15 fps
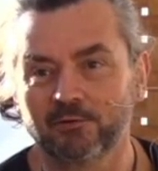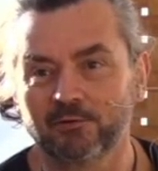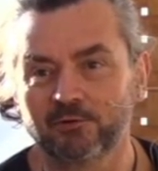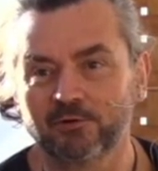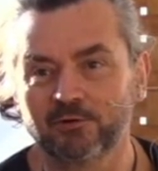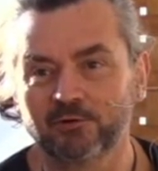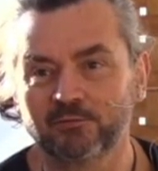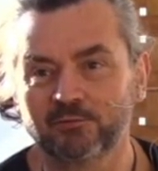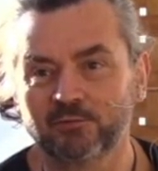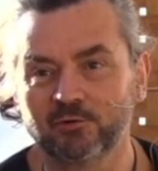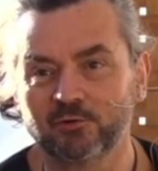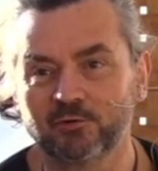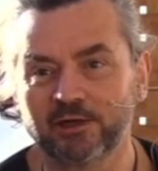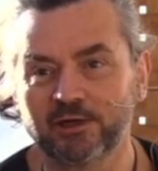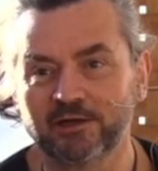Good
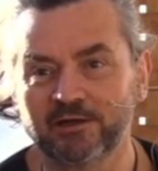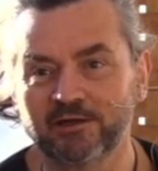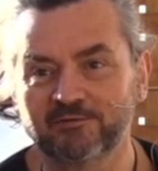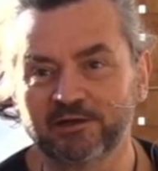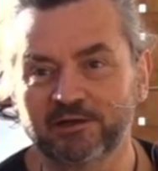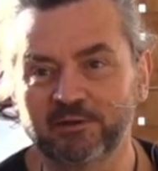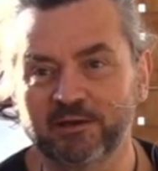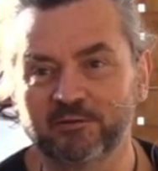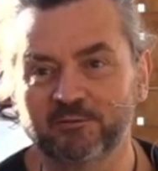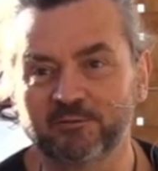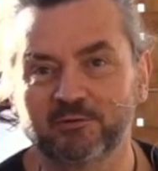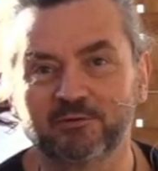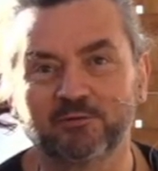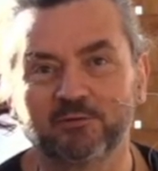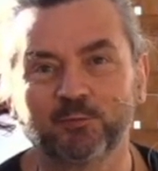morning, lovely
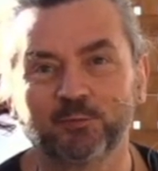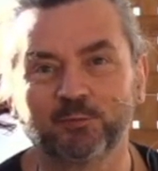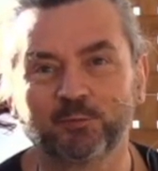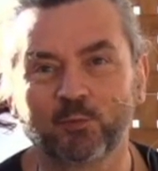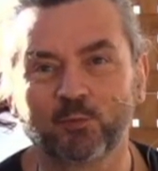people.